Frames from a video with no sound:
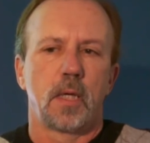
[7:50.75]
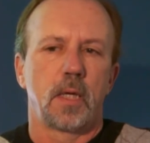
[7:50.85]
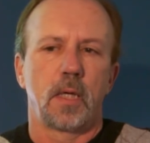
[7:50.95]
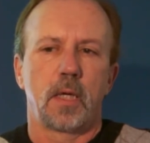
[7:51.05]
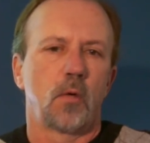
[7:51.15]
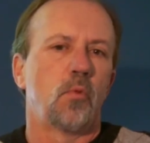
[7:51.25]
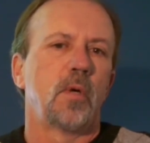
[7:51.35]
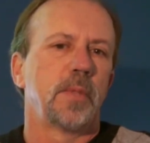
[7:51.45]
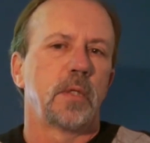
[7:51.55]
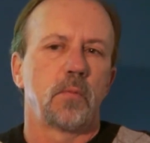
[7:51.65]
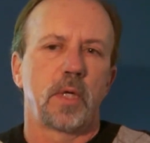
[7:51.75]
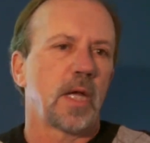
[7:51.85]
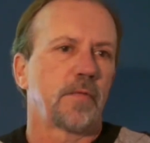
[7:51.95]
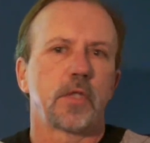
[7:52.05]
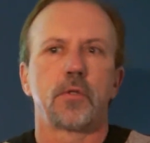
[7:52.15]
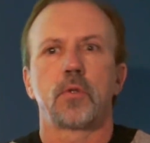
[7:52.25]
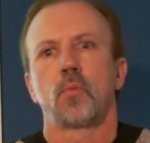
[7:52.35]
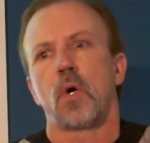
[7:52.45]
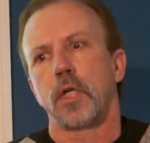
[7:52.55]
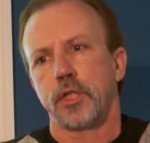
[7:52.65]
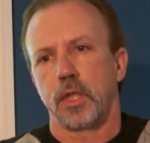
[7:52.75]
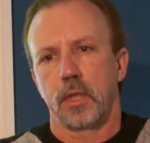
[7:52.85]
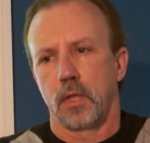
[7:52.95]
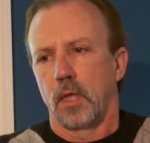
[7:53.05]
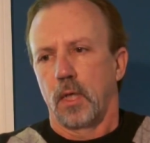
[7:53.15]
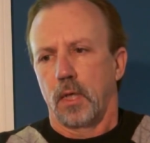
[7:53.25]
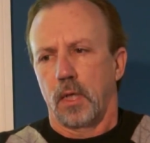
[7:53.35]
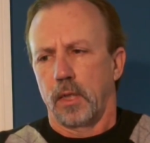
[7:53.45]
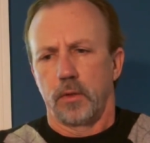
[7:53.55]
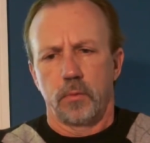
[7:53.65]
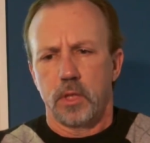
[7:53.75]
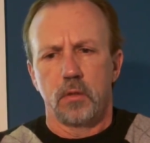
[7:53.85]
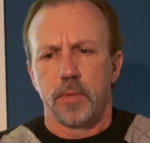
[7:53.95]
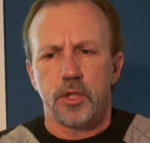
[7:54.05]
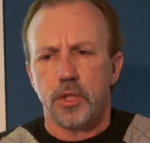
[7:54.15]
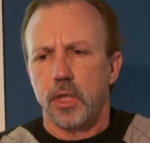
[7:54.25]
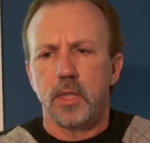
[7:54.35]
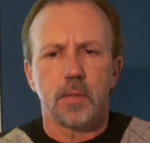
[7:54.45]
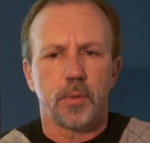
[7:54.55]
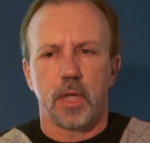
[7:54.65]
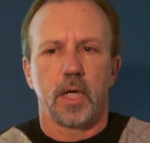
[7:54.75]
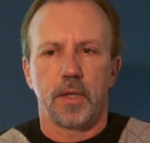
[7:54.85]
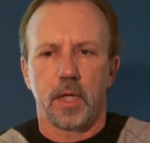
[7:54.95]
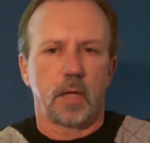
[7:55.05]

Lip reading: A woman would have to do the washing, and there was no machine to put anything.